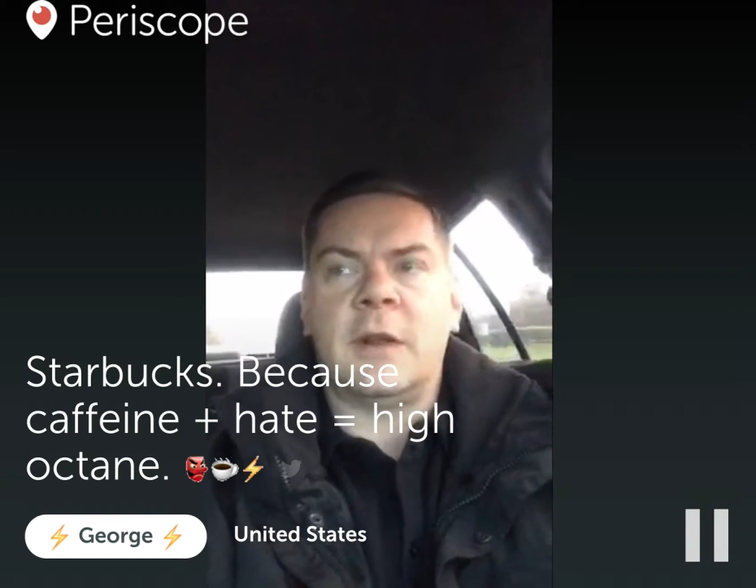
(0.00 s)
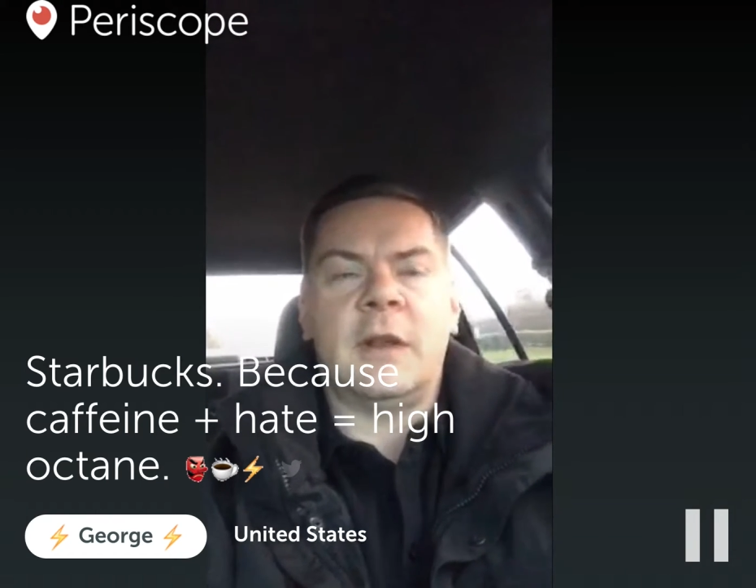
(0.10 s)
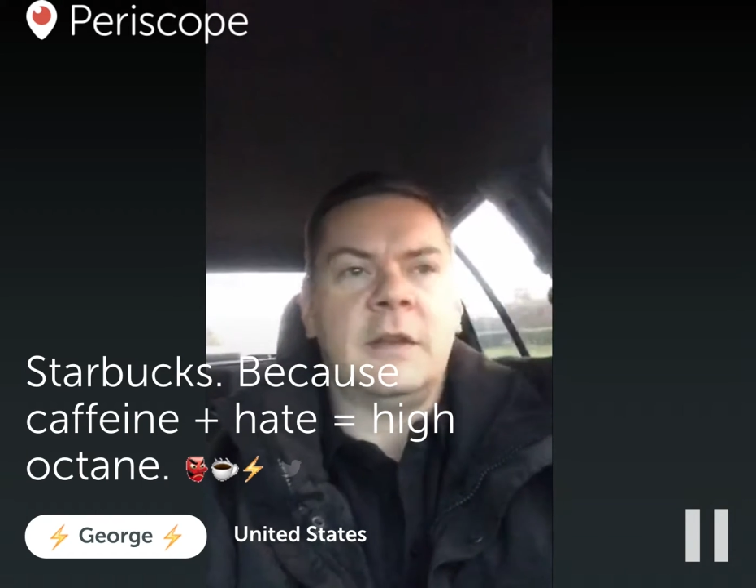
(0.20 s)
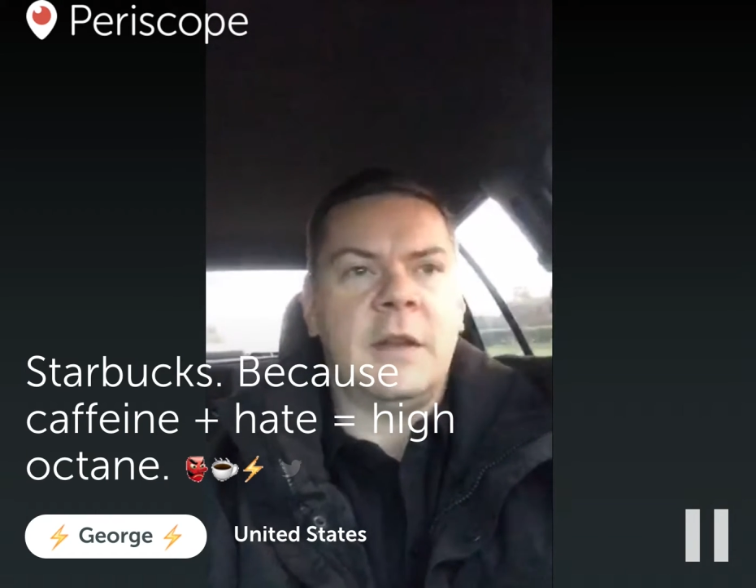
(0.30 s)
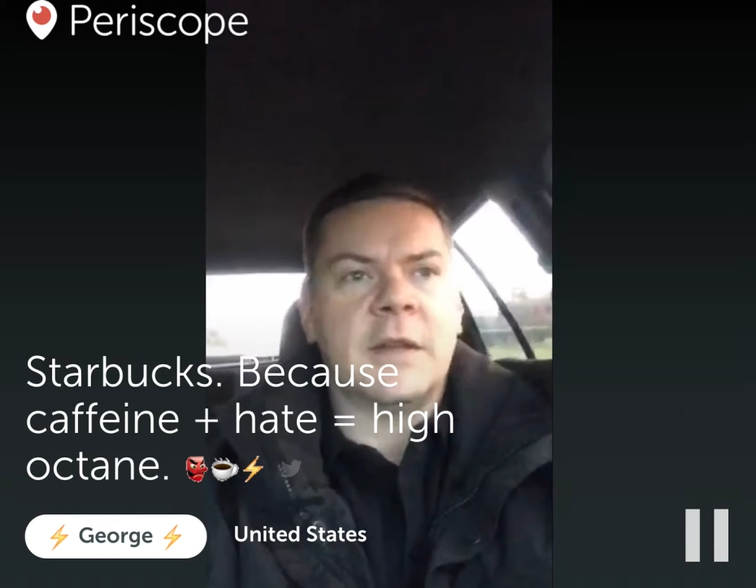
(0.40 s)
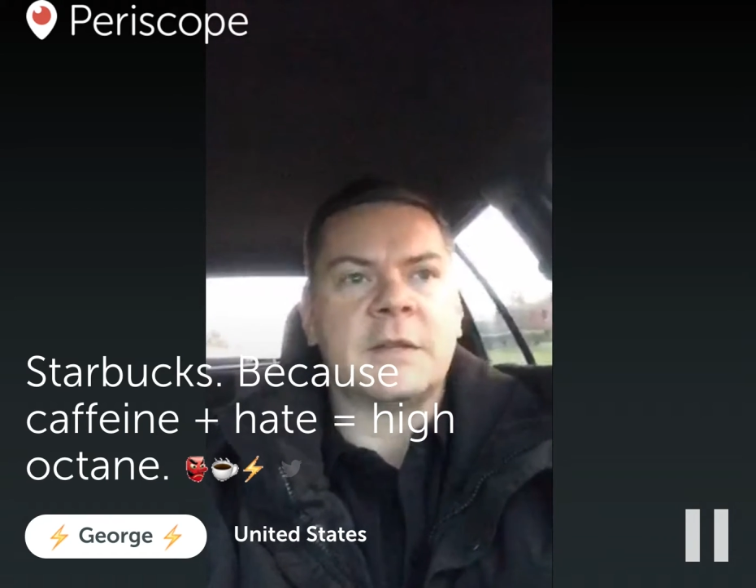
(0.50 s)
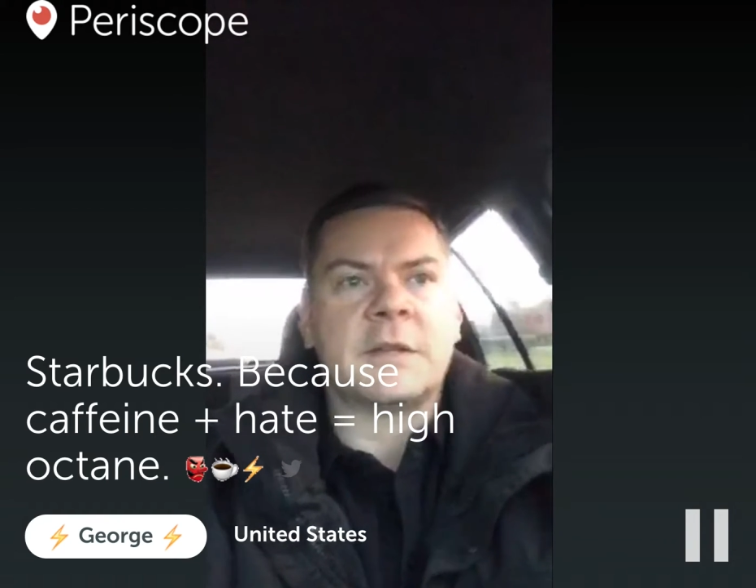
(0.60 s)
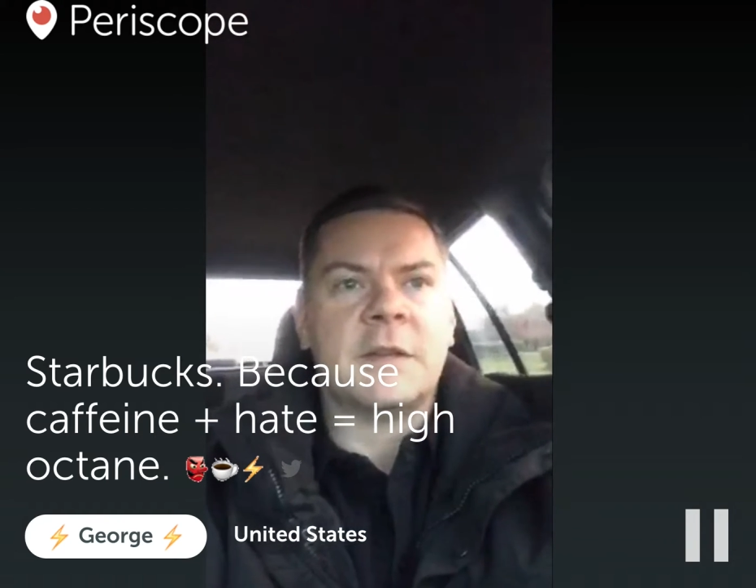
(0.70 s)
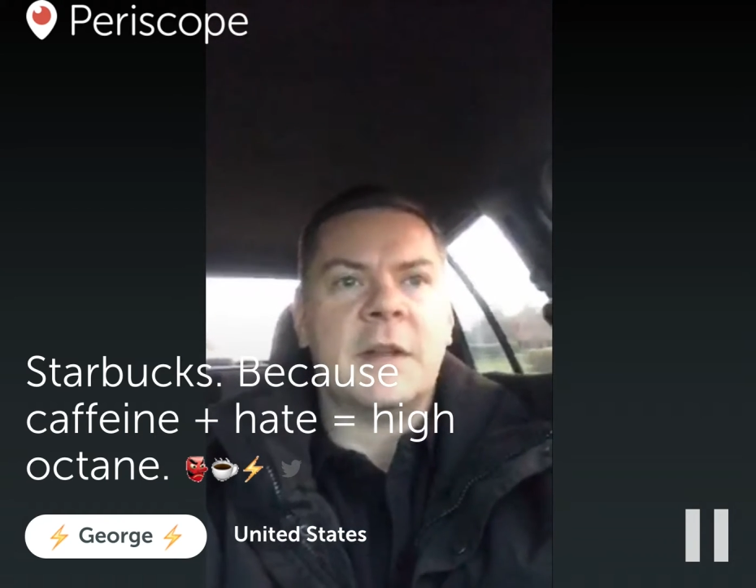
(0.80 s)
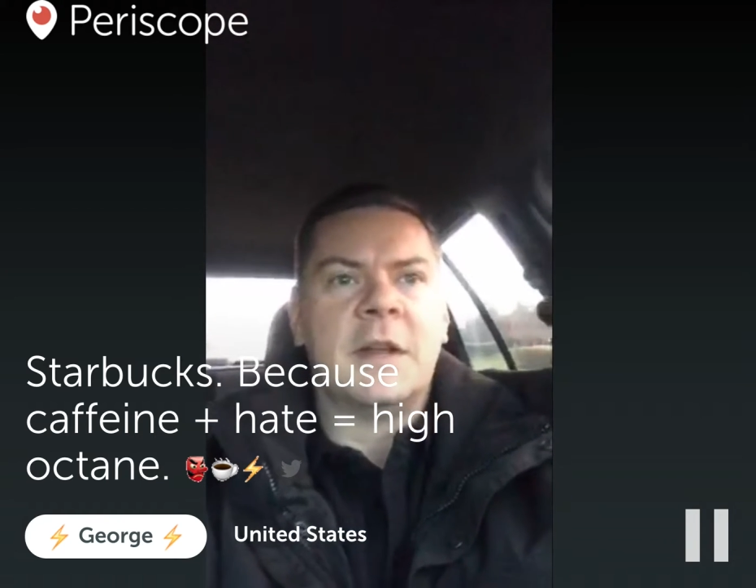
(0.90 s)
And
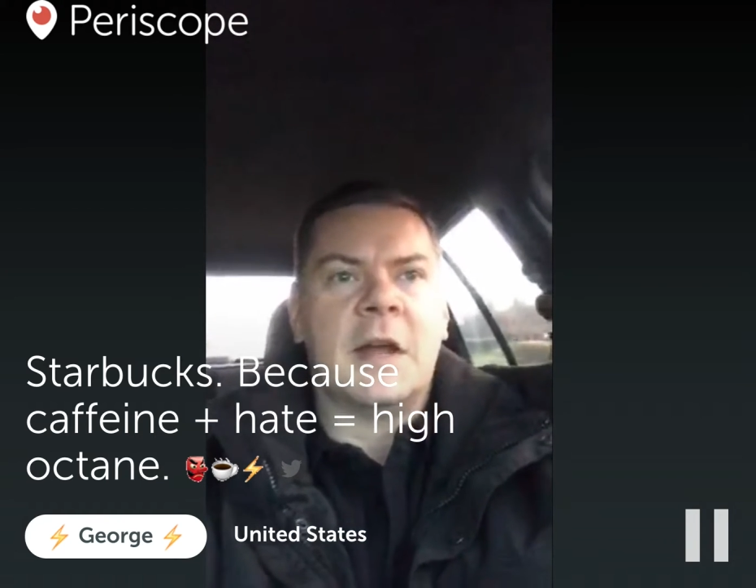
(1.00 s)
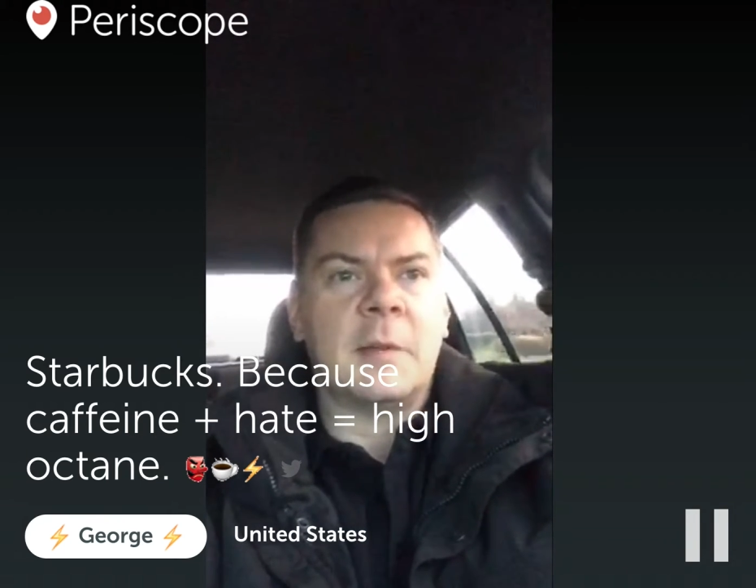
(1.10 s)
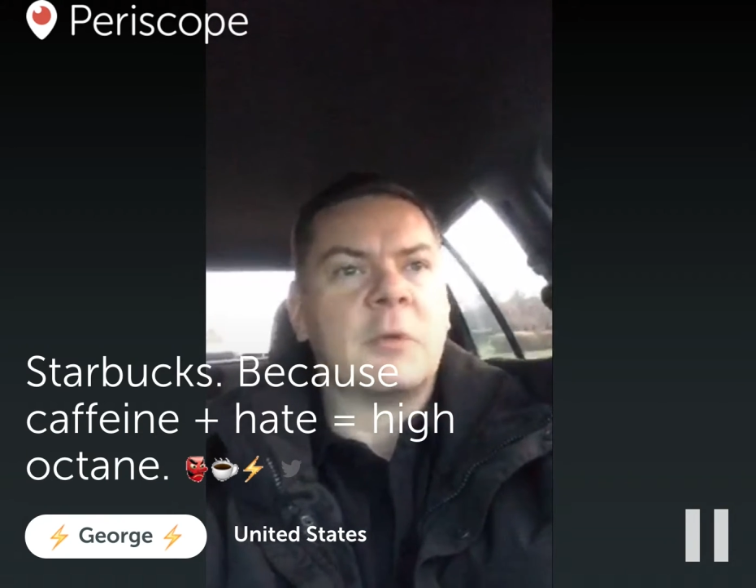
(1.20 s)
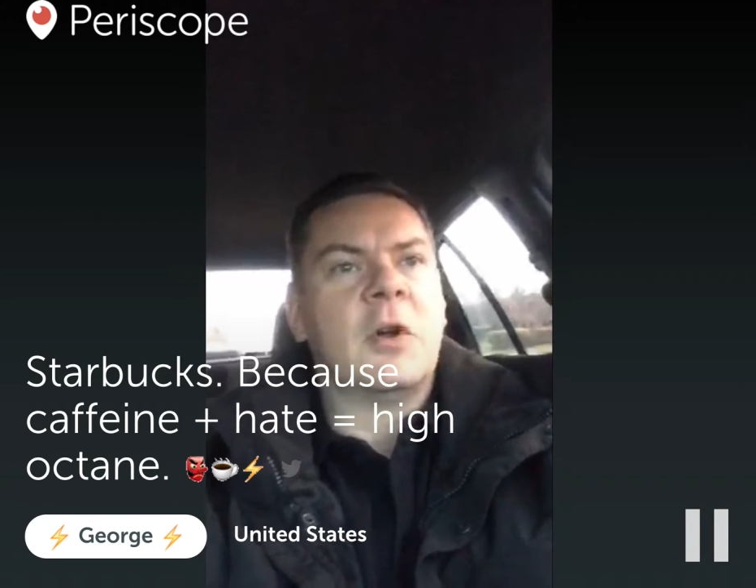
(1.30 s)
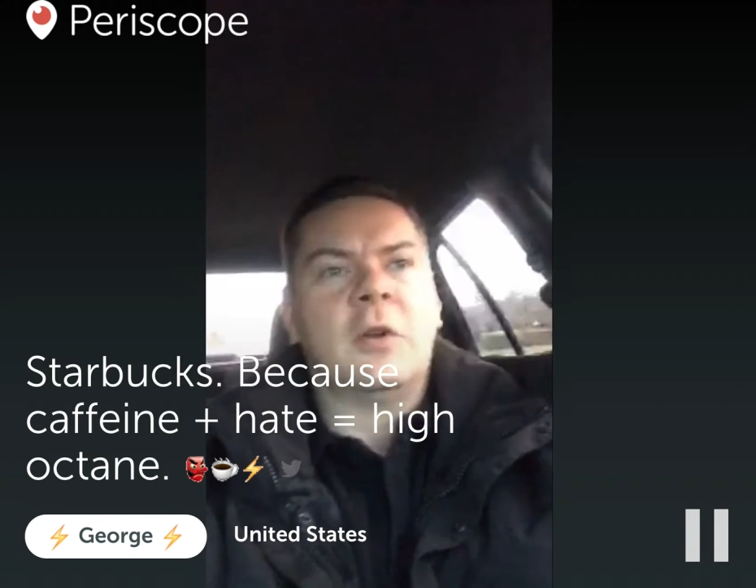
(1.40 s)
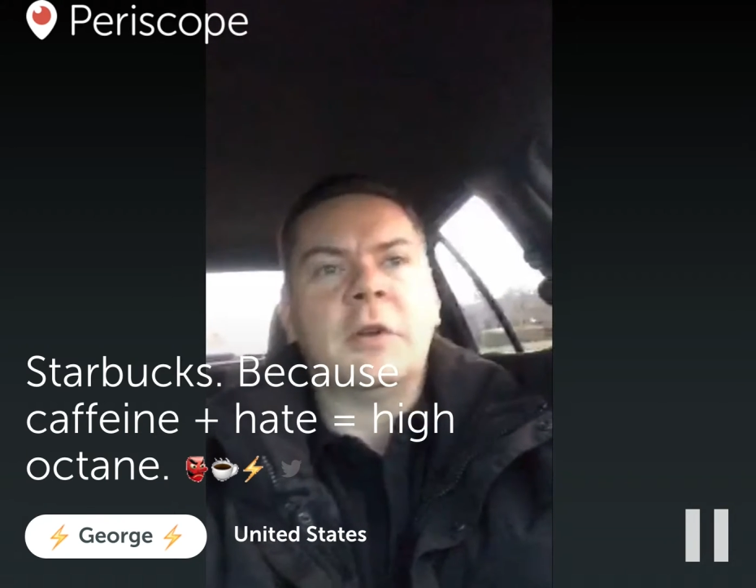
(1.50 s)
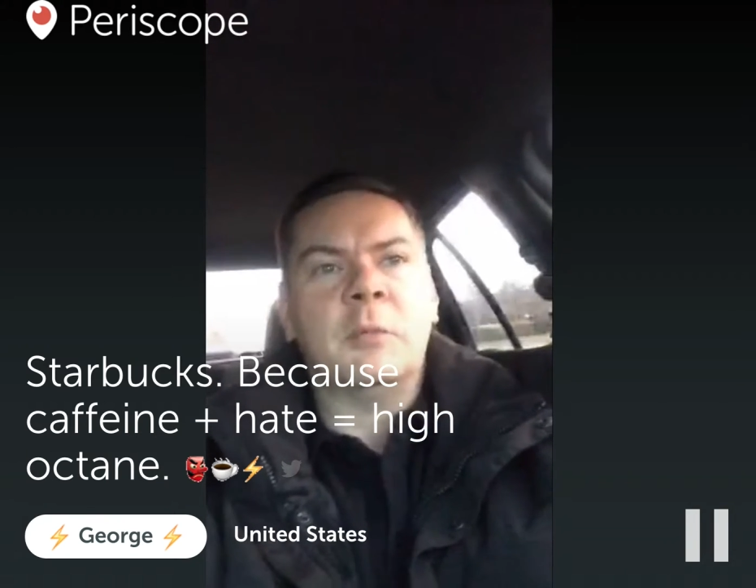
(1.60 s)
yes, I'm calling